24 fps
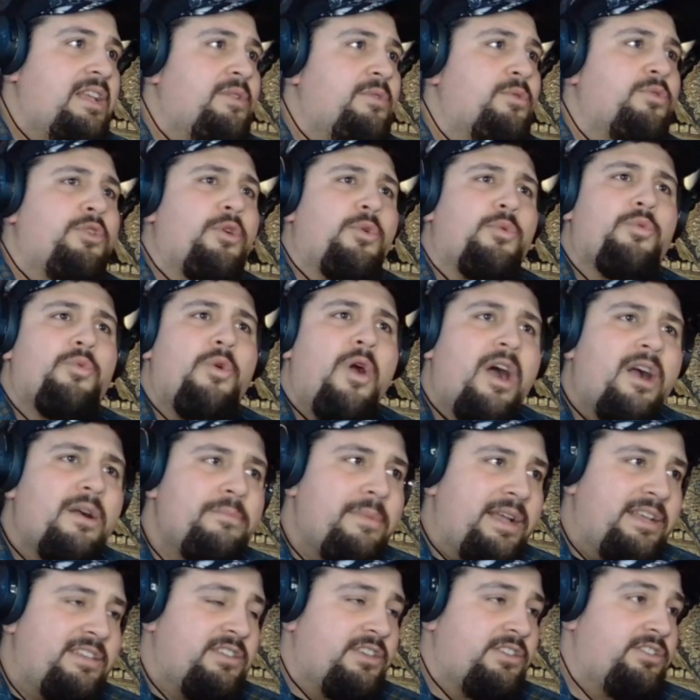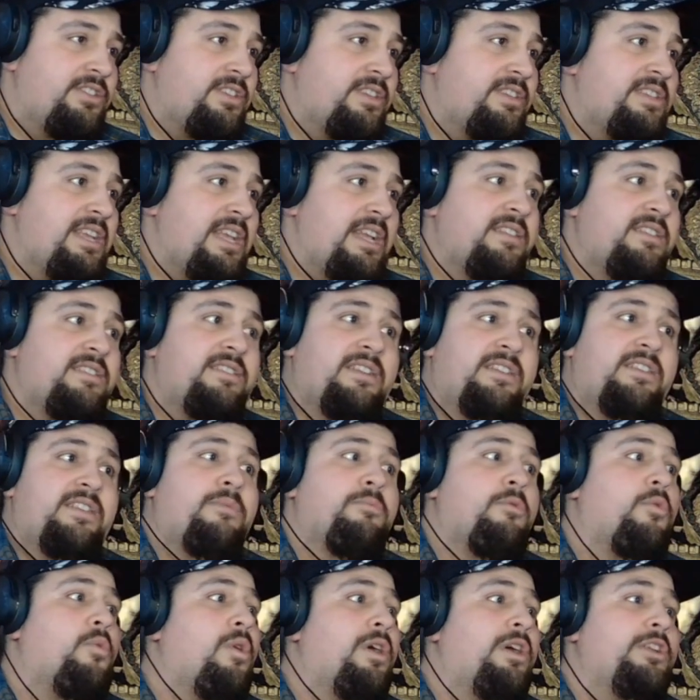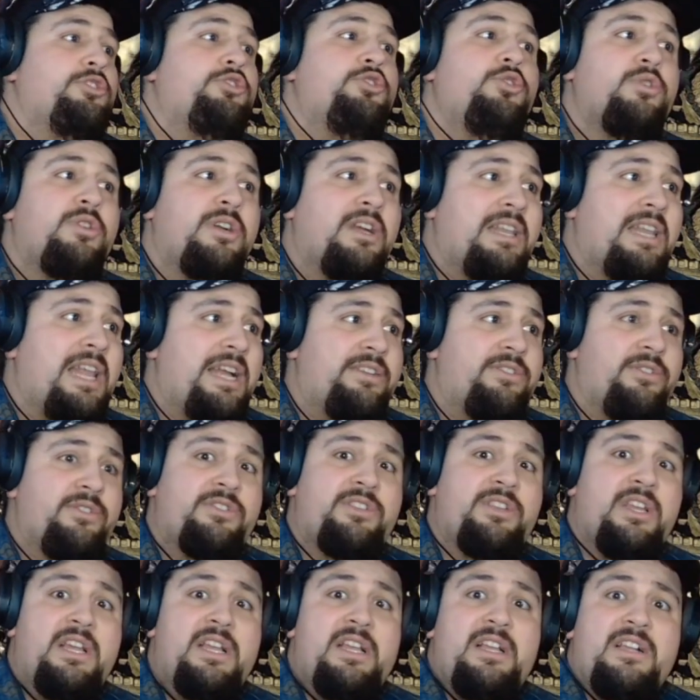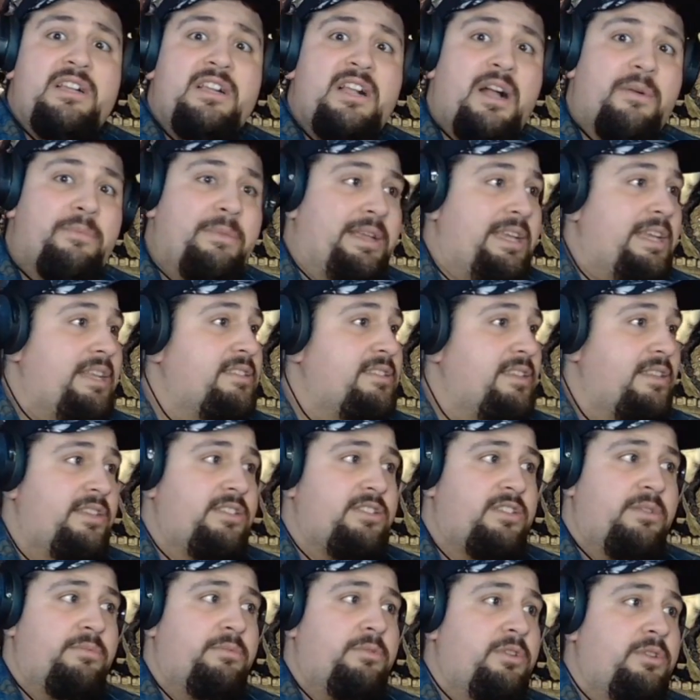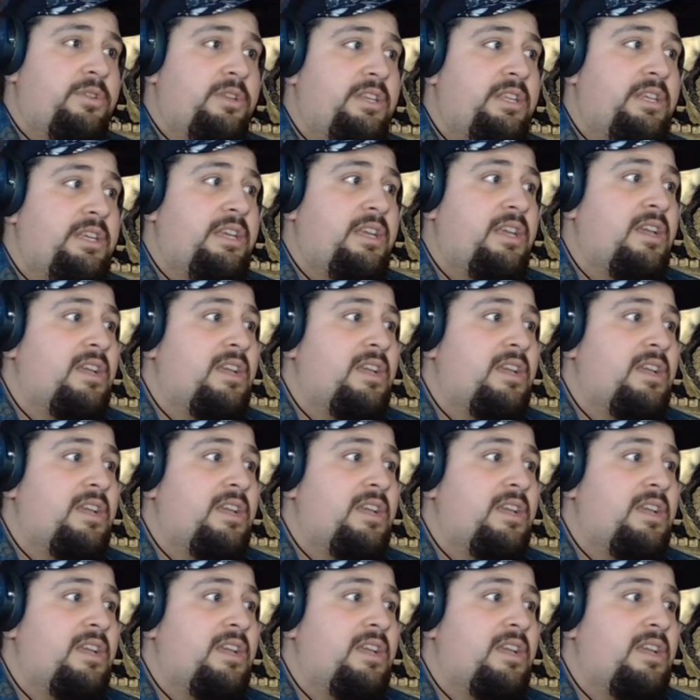The wrong message to send to, number one, new collectors coming into this community.